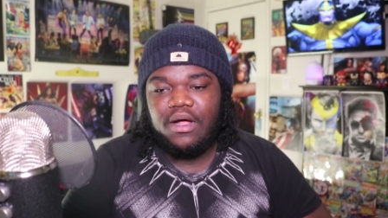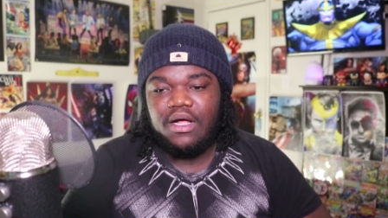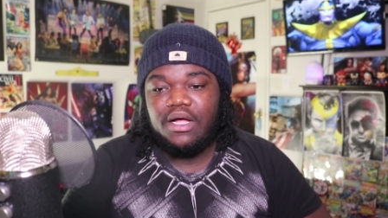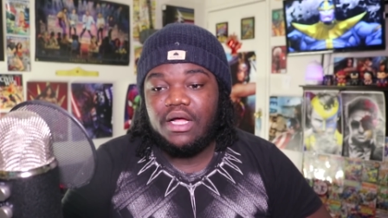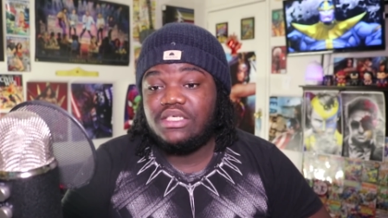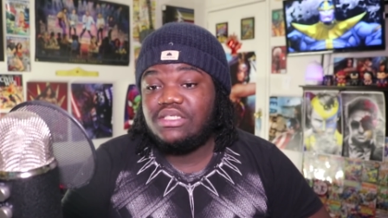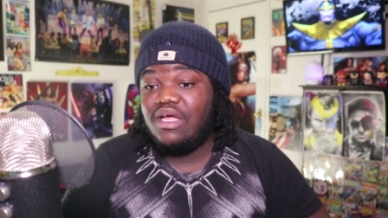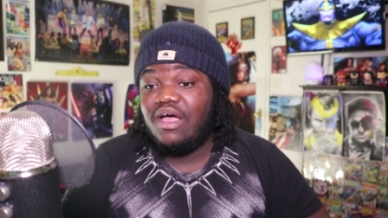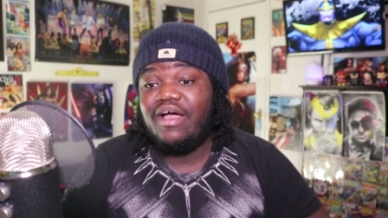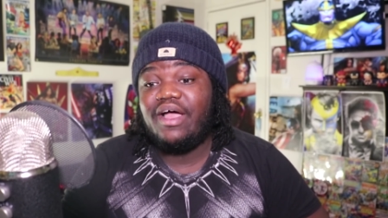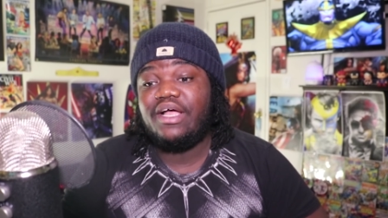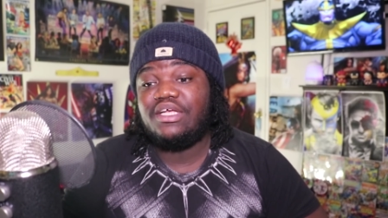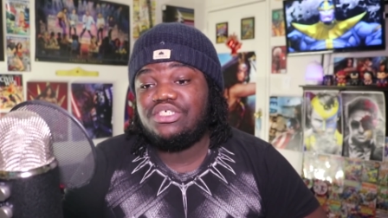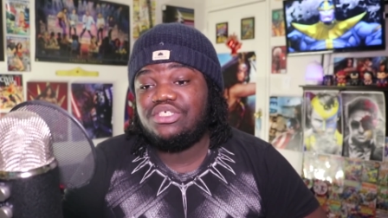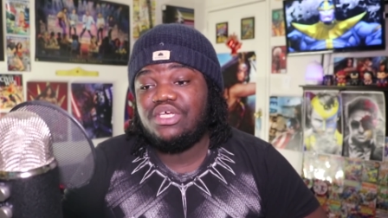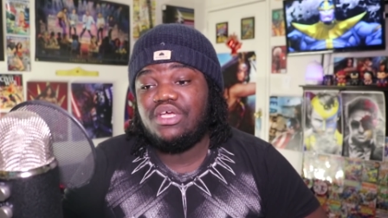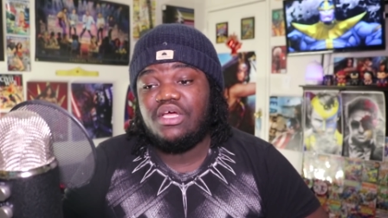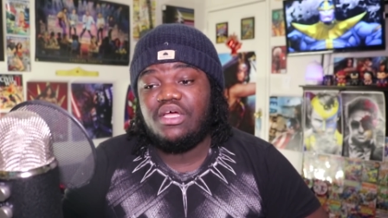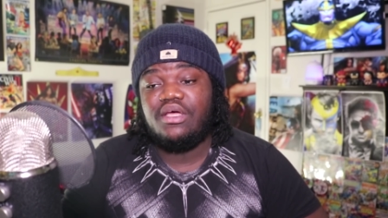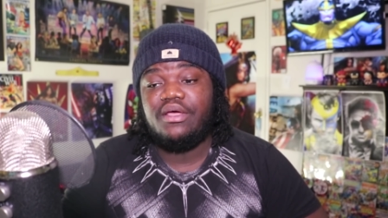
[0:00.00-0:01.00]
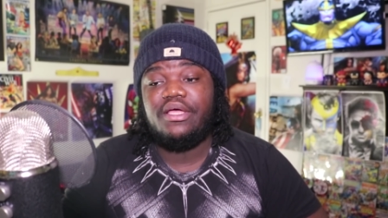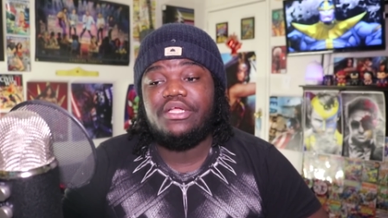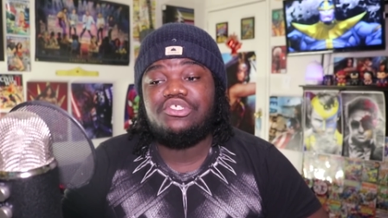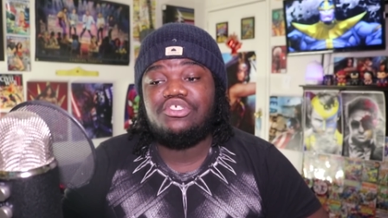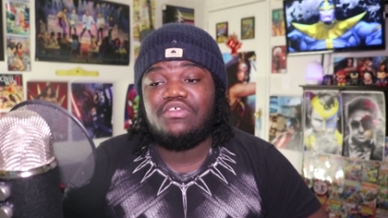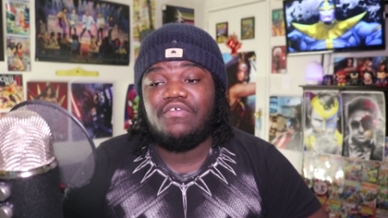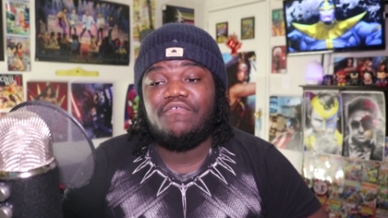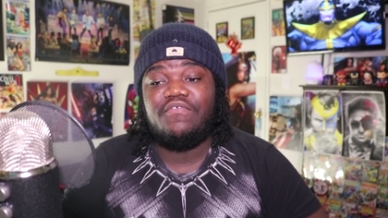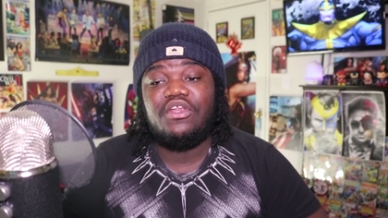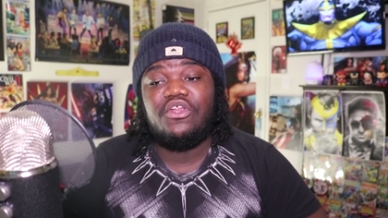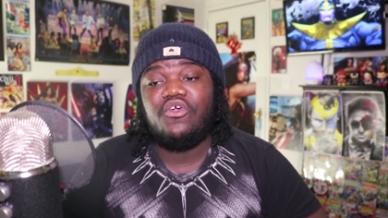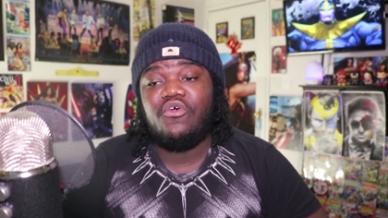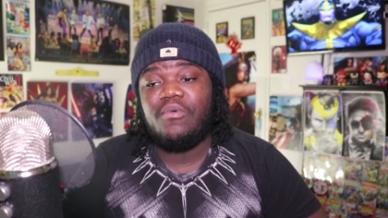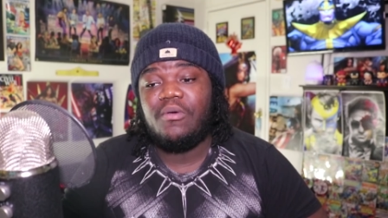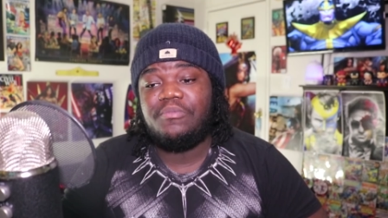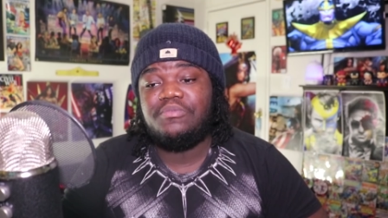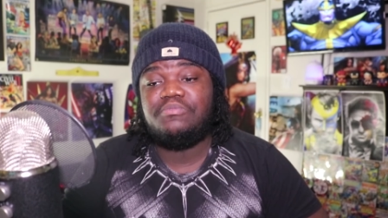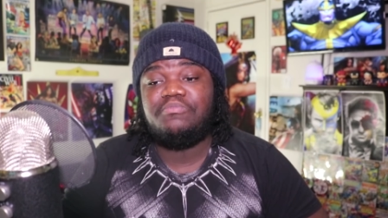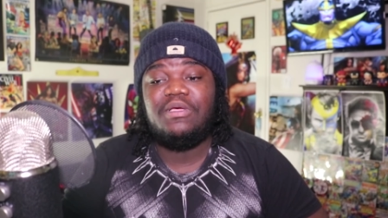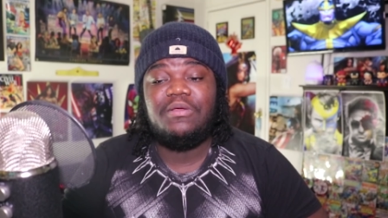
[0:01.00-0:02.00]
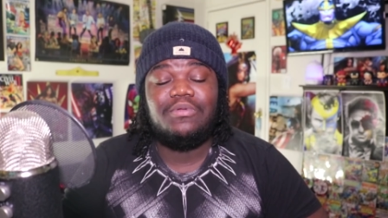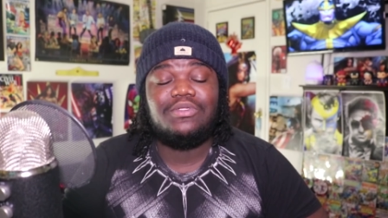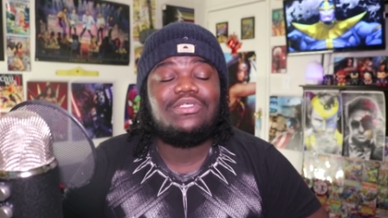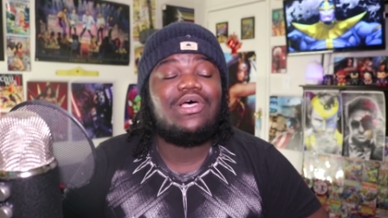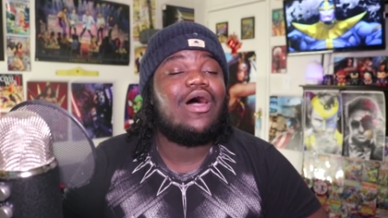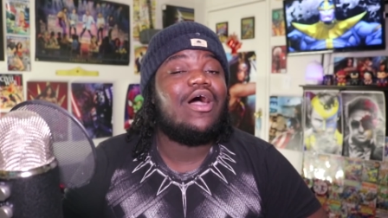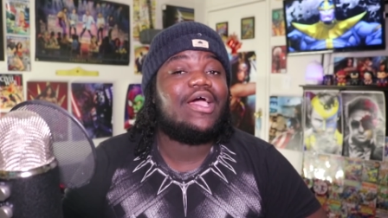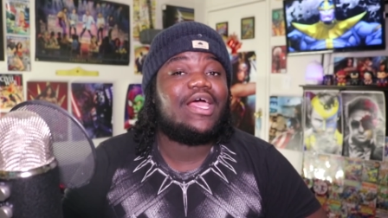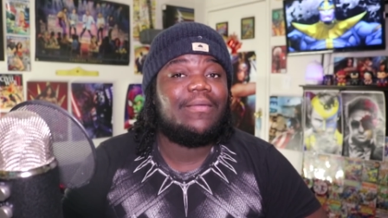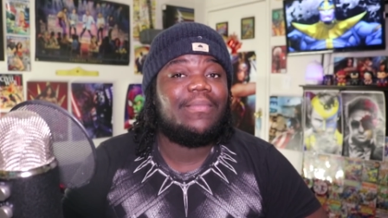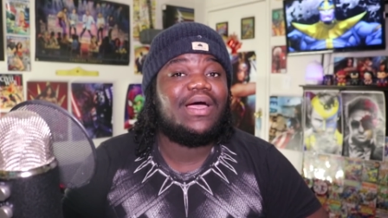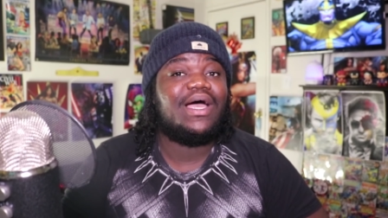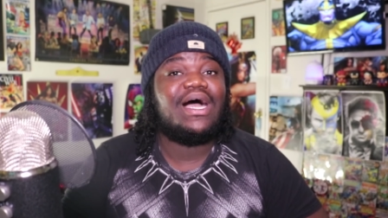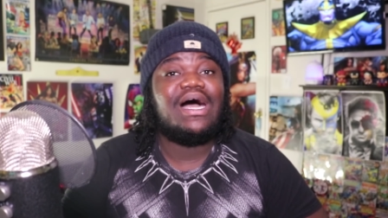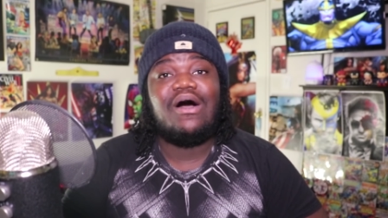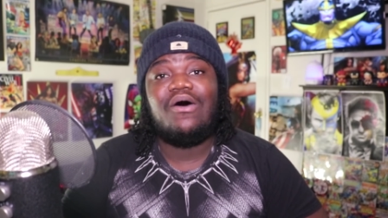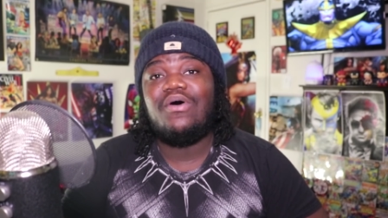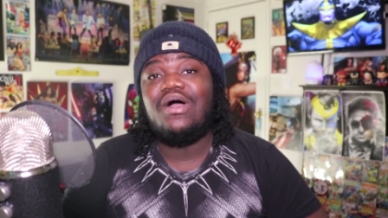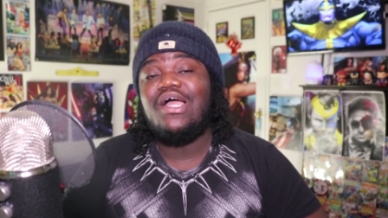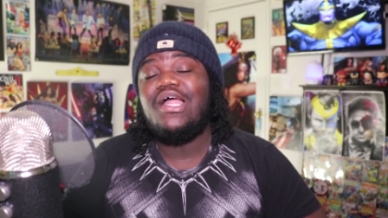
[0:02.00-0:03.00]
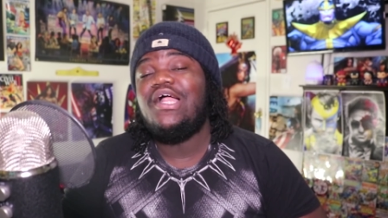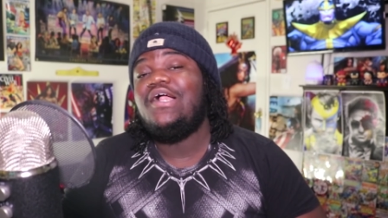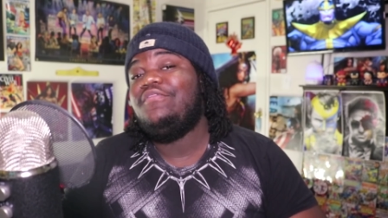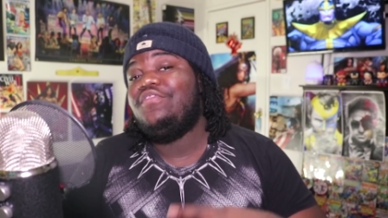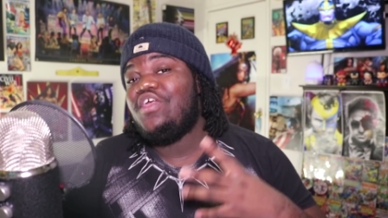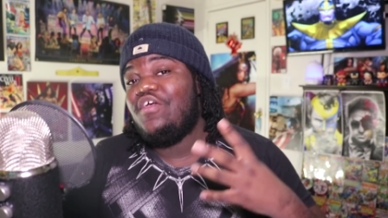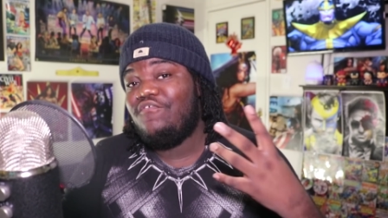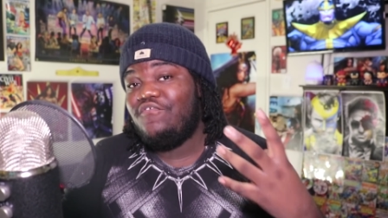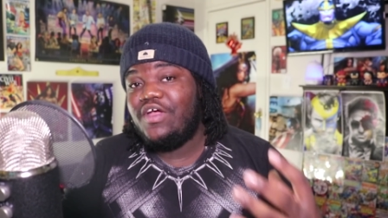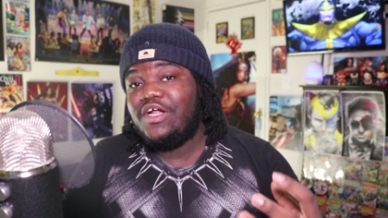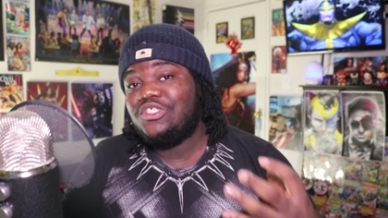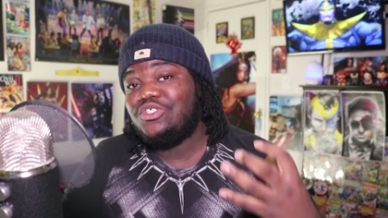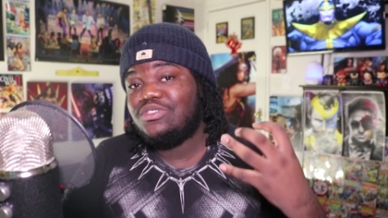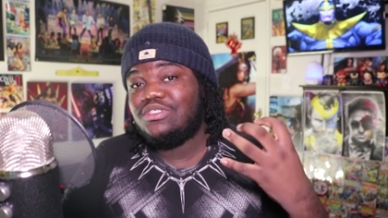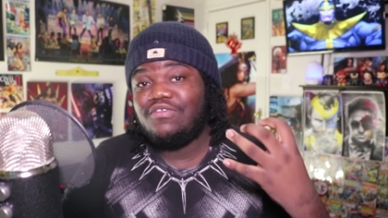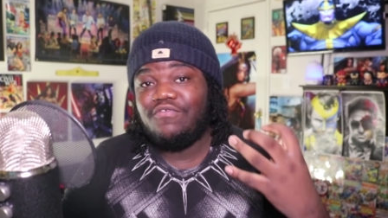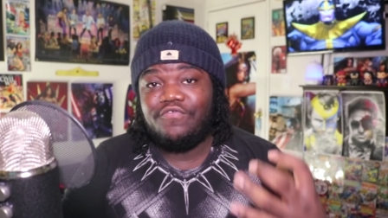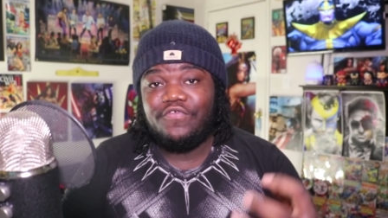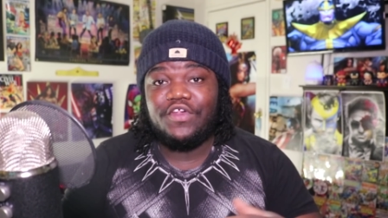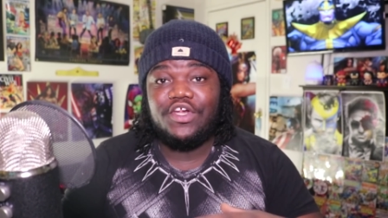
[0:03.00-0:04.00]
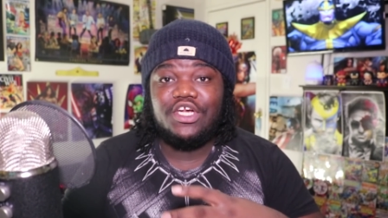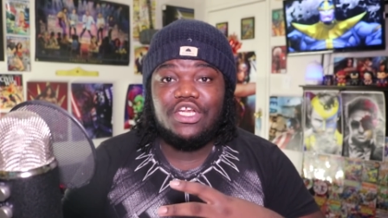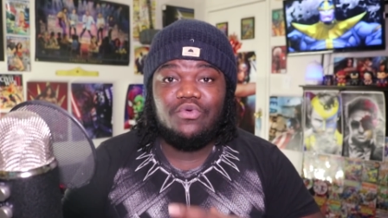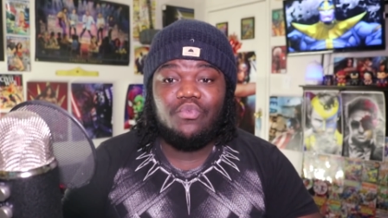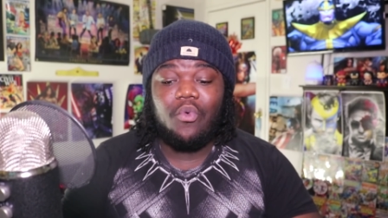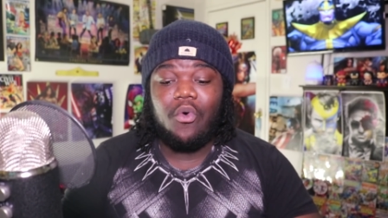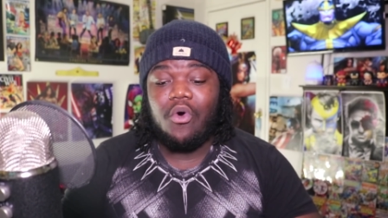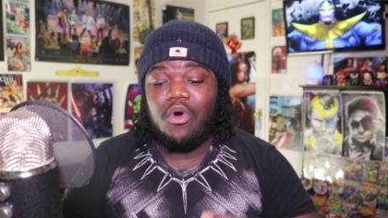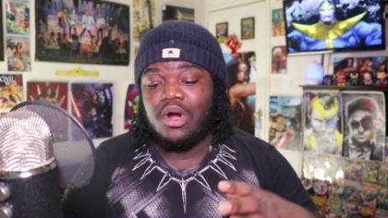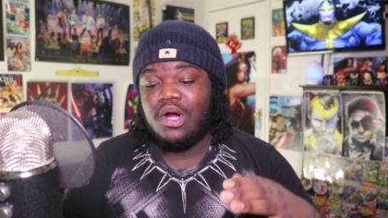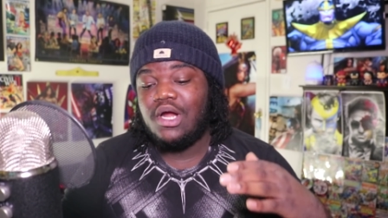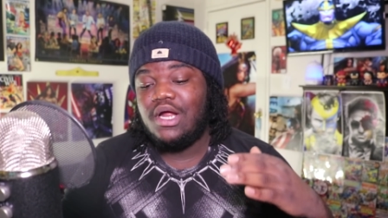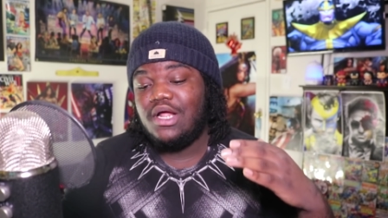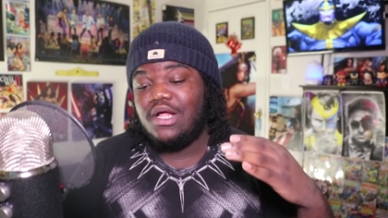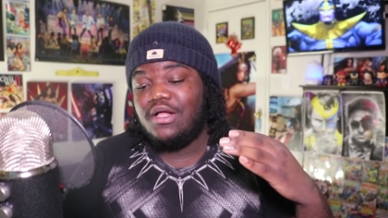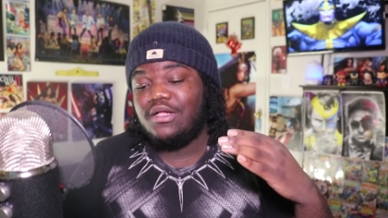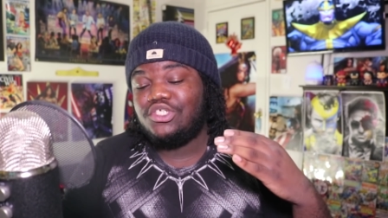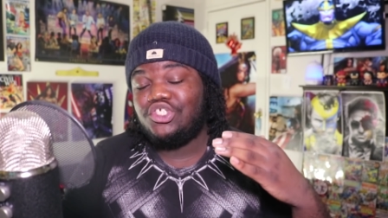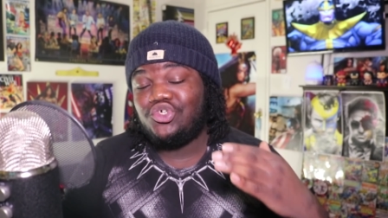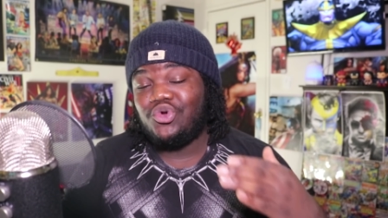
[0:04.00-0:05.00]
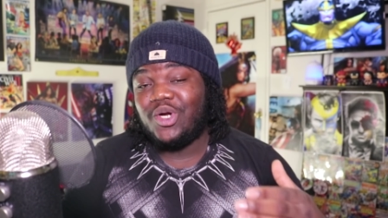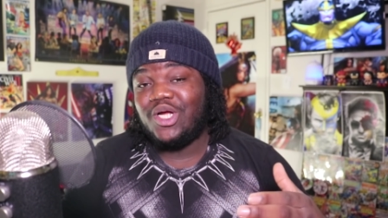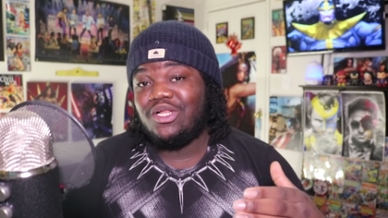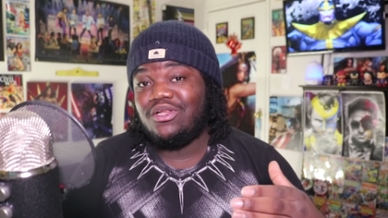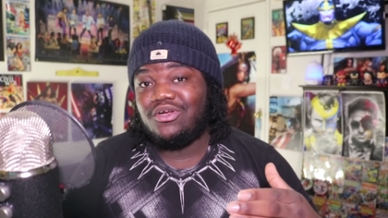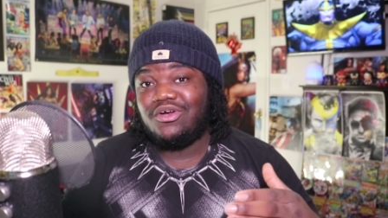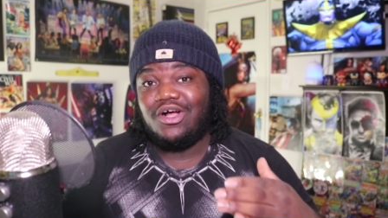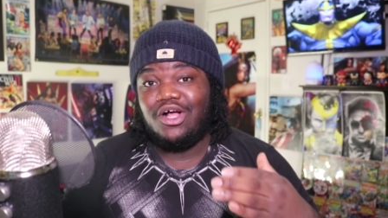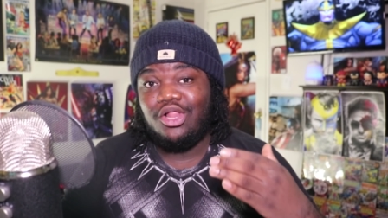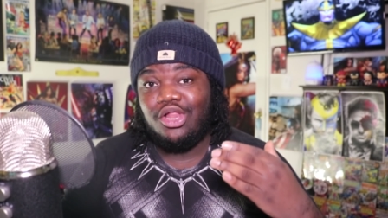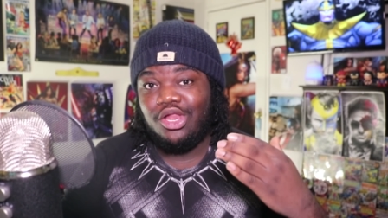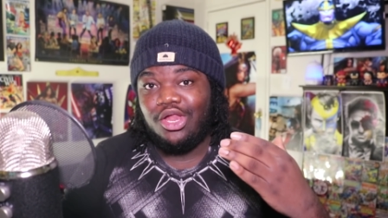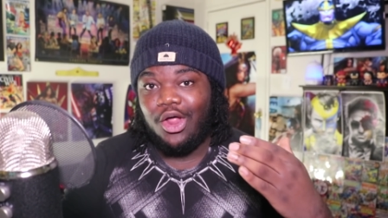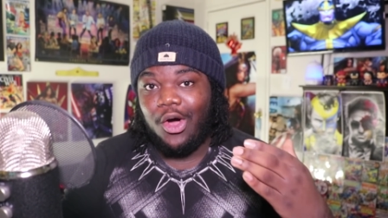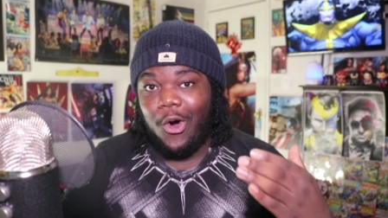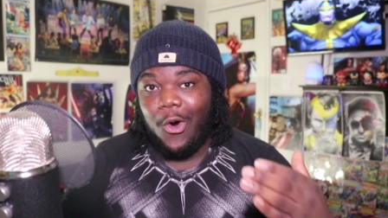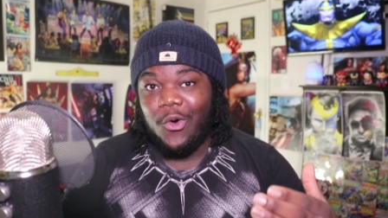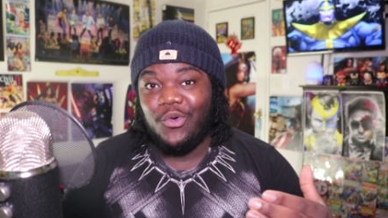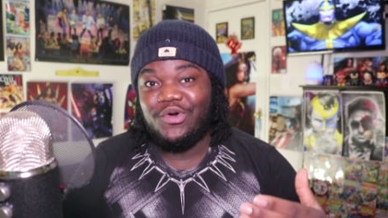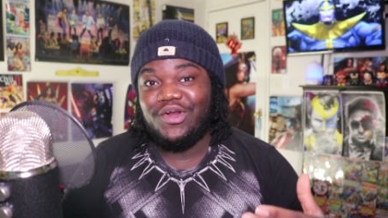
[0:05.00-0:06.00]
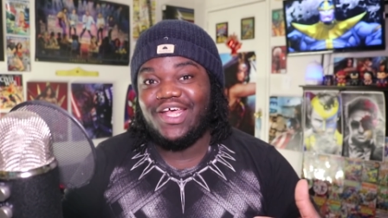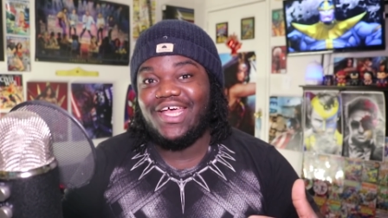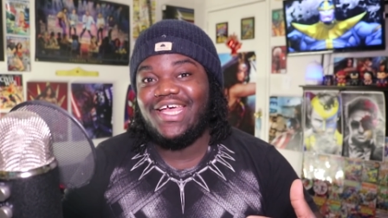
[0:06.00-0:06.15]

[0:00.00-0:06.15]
Uh, I saw actually an interesting video of people talking about how the Avengers: Infinity War trailer alone